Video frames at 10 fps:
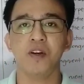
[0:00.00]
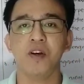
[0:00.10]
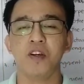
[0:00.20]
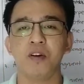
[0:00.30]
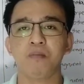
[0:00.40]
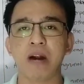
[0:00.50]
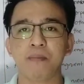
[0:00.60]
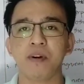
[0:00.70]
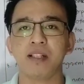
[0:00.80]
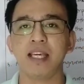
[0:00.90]
Yung
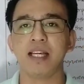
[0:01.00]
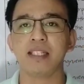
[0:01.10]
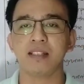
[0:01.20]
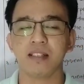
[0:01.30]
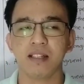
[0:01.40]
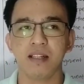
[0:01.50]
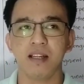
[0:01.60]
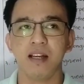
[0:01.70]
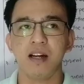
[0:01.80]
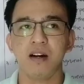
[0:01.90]
properties
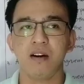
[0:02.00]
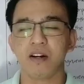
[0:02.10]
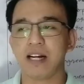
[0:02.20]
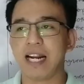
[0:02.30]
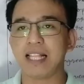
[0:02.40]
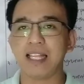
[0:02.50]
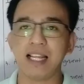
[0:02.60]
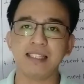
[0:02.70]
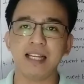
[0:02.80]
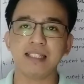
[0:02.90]
or
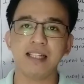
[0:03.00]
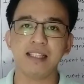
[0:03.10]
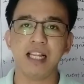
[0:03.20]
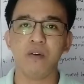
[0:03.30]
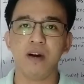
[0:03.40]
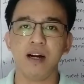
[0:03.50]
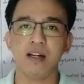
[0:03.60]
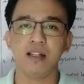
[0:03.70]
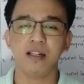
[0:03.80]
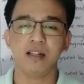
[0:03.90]
characteristics ng
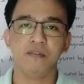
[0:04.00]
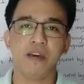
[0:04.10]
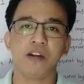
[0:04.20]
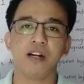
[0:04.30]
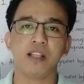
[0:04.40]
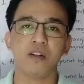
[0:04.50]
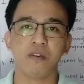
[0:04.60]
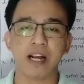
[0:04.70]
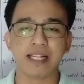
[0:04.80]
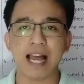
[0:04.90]
dalawang figure na to,
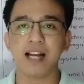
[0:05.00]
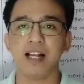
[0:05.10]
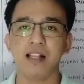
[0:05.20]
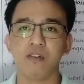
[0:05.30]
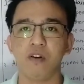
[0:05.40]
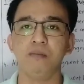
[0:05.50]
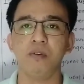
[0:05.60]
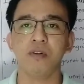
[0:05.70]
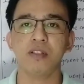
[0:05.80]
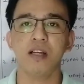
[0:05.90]
rectangle and
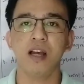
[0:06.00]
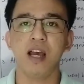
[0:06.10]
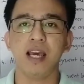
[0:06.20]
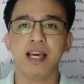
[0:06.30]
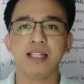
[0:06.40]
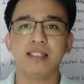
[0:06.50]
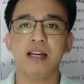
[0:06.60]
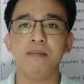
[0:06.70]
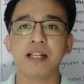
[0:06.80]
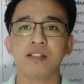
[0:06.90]
rhombus, is the
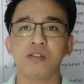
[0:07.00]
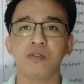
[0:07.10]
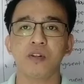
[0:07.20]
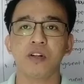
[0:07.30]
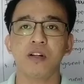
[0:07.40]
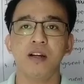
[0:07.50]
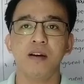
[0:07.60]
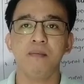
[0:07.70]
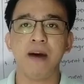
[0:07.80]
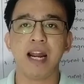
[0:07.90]
mixture
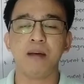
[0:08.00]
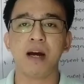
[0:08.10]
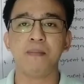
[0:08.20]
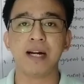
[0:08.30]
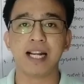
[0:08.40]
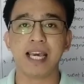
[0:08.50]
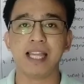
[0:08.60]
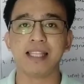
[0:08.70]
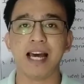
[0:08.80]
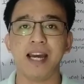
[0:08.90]
para makapag-create
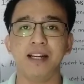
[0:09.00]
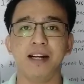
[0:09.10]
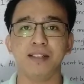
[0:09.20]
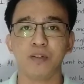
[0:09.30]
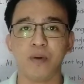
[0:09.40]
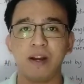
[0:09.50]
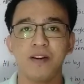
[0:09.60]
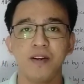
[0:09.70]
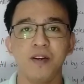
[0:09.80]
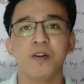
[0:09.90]
tayo ng square.
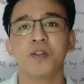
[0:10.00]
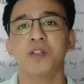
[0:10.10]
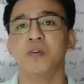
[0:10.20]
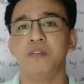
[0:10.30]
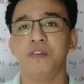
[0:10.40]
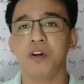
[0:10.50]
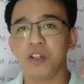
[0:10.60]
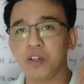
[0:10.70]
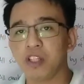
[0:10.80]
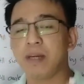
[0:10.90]
So if you're
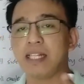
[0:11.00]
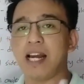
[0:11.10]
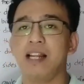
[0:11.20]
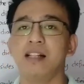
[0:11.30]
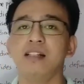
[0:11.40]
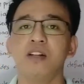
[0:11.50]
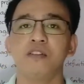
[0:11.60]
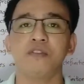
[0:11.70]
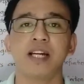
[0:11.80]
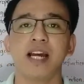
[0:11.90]
new to my channel, don't
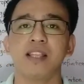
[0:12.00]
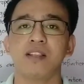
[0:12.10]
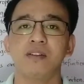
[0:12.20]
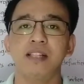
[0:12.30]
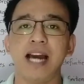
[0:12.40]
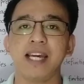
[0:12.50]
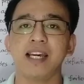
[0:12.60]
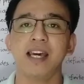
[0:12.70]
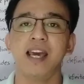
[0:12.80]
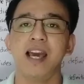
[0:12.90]
forget to like
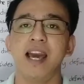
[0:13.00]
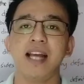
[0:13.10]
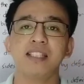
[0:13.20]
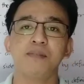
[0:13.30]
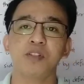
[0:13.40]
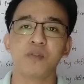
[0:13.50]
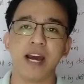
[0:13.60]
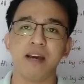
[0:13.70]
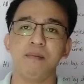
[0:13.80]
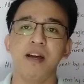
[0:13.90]
and
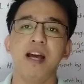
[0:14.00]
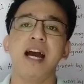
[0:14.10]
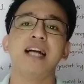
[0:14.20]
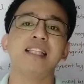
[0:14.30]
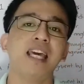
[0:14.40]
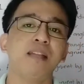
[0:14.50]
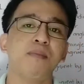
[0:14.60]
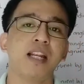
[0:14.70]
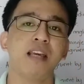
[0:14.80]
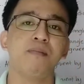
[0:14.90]
subscribe at i-hit mo
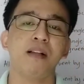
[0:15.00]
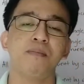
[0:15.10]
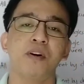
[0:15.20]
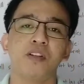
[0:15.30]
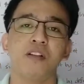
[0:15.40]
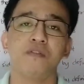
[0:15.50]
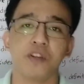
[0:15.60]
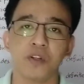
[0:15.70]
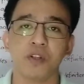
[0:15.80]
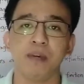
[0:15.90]
na rin yung bell button for
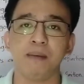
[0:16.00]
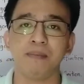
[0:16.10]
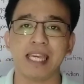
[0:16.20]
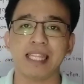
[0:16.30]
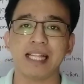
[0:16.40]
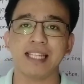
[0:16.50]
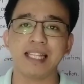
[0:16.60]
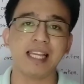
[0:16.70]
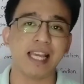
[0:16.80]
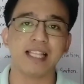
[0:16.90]
you to be updated sa
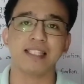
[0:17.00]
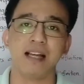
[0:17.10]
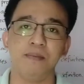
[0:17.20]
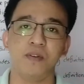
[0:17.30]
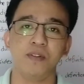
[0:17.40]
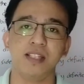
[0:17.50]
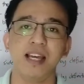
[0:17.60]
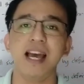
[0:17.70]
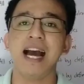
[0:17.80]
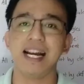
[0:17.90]
ating latest uploads.
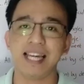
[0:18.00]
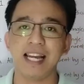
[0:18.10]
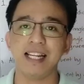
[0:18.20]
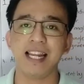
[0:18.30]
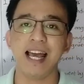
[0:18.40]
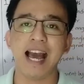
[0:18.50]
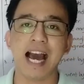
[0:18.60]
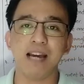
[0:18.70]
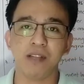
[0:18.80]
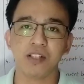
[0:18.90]
Again,
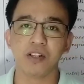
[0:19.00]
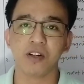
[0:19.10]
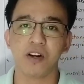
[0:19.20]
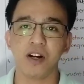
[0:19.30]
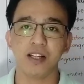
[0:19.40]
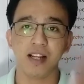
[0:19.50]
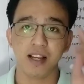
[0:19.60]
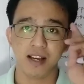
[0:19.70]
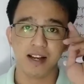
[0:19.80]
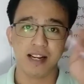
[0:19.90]
I'm MathTeacherGon.
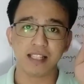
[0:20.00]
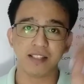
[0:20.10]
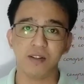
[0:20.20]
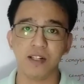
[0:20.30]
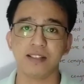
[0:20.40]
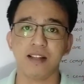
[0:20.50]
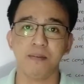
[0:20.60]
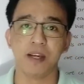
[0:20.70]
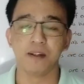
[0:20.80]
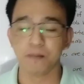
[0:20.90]
Let's do this
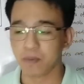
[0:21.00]
topic.